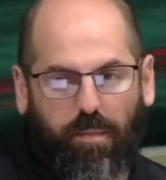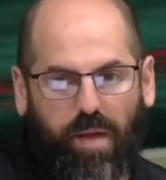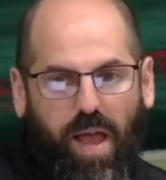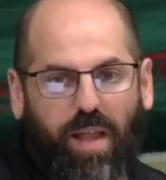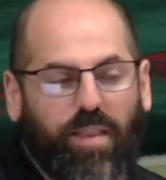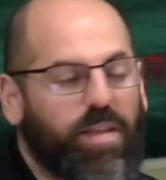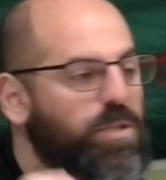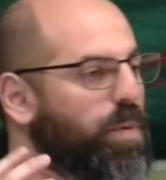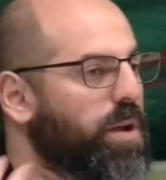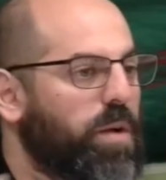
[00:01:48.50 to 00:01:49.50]
And this
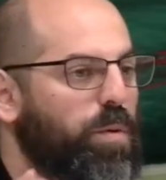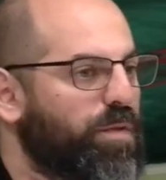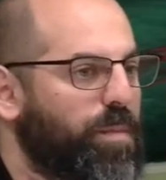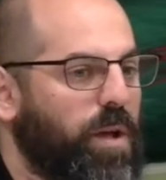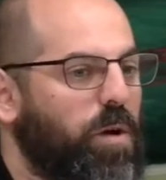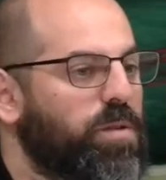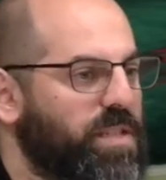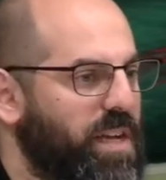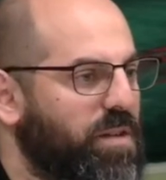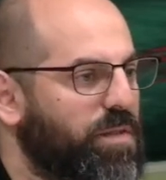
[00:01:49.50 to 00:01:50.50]
part I wrote for my own
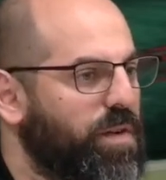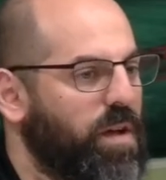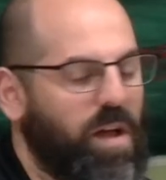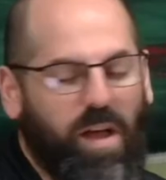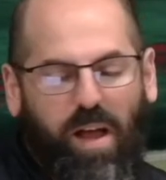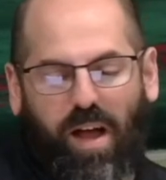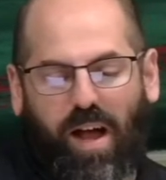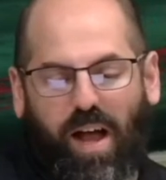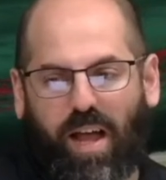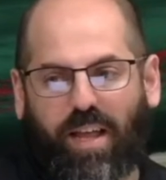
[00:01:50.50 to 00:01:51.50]
self.
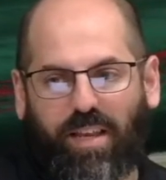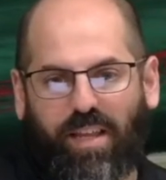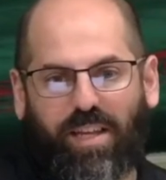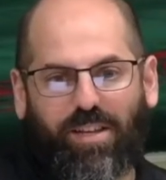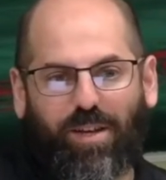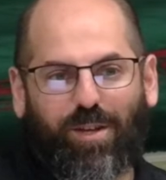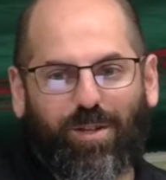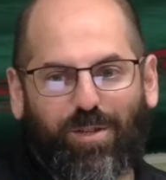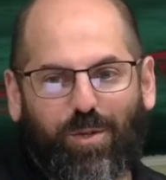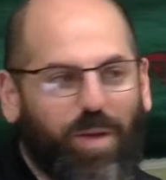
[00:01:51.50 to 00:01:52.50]
I need
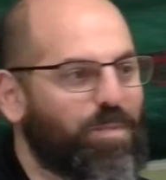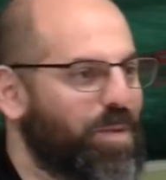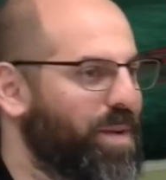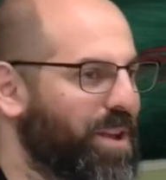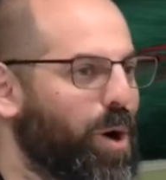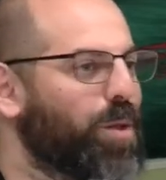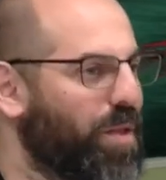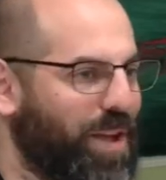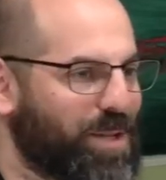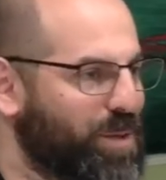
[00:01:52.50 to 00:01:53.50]
to implement all the
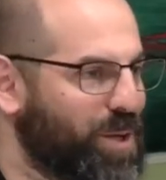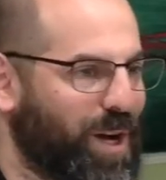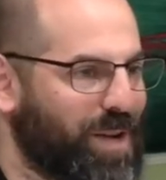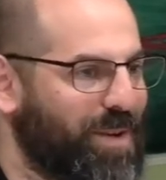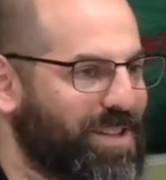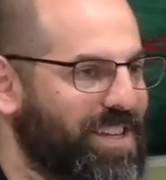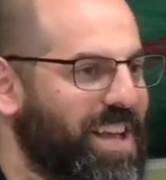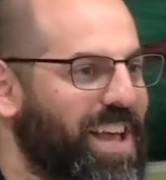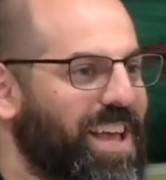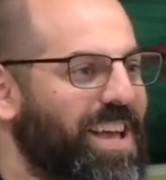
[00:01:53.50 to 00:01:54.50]
things we'll talk about
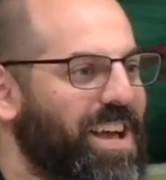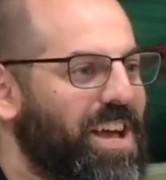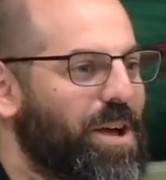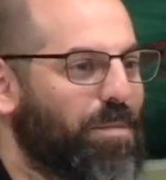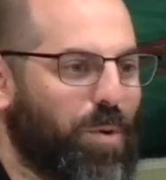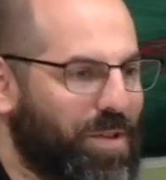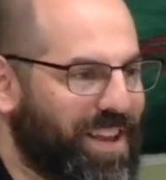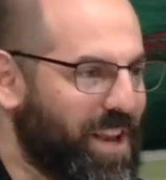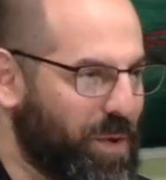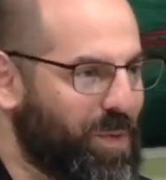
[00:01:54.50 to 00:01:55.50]
today more than
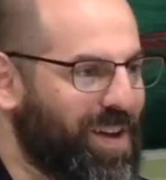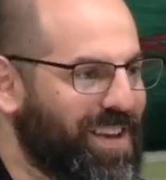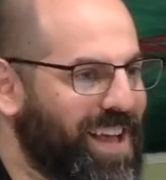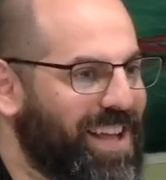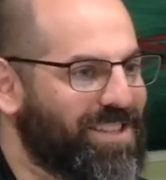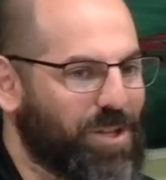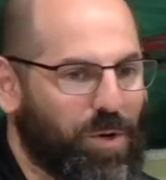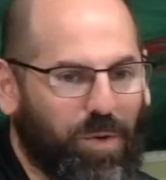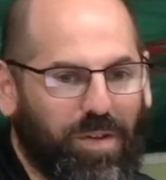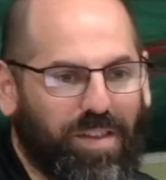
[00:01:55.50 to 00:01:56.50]
anyone. And
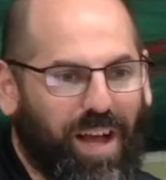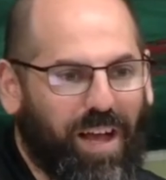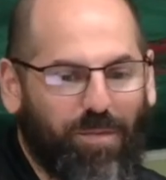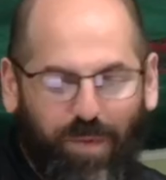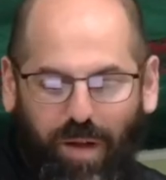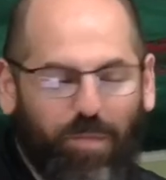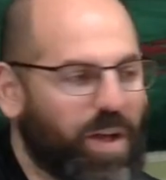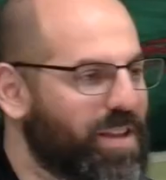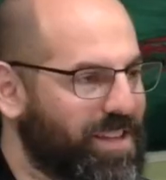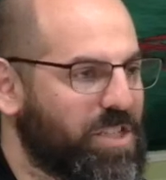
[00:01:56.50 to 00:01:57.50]
so I'm
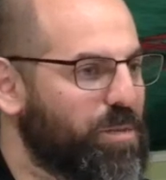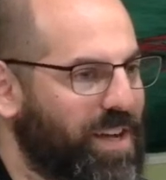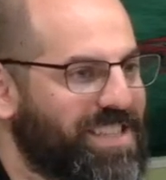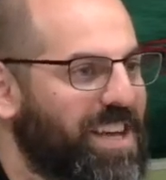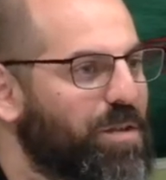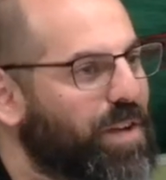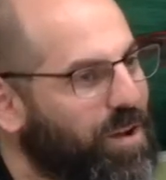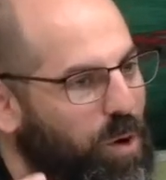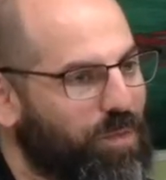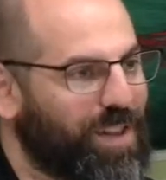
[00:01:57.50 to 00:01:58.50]
writing this to myself, and
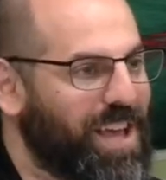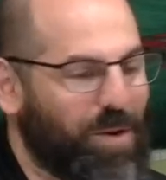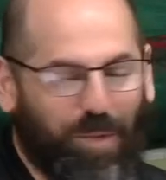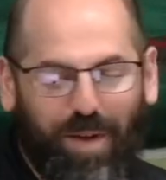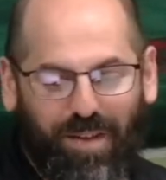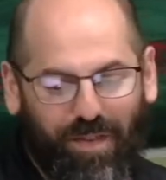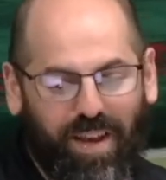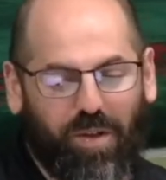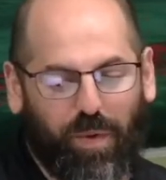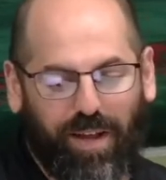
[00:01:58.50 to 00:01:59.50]
hopefully it will benefit
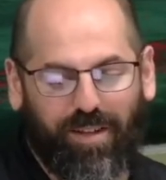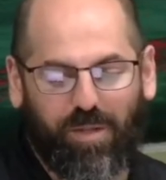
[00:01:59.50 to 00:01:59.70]
anyone else.